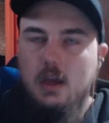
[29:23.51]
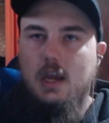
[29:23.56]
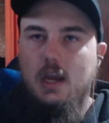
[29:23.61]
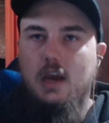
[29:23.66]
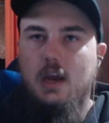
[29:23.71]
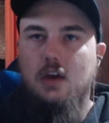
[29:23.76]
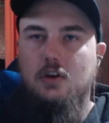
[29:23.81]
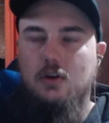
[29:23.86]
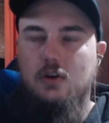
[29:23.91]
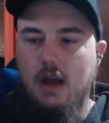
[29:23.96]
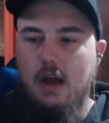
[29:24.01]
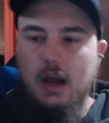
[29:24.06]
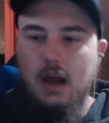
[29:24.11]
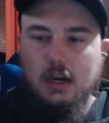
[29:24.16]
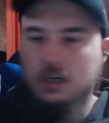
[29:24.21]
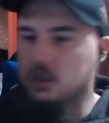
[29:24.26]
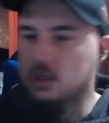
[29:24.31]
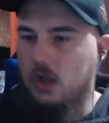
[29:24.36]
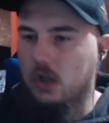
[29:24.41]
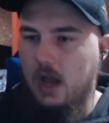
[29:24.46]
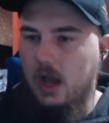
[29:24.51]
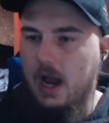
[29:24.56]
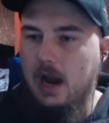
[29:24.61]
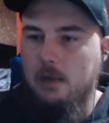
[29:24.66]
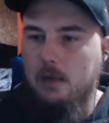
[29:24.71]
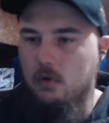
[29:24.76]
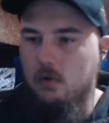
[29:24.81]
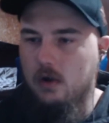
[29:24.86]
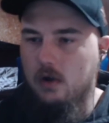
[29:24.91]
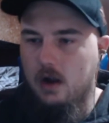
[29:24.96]
international
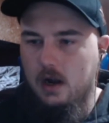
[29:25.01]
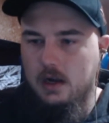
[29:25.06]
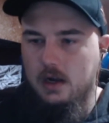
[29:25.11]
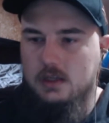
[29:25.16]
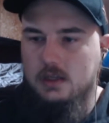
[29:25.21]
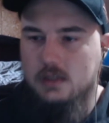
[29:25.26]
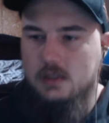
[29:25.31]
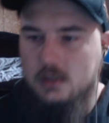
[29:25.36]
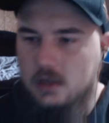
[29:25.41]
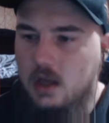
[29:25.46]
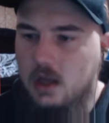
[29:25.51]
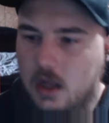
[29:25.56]
apparatus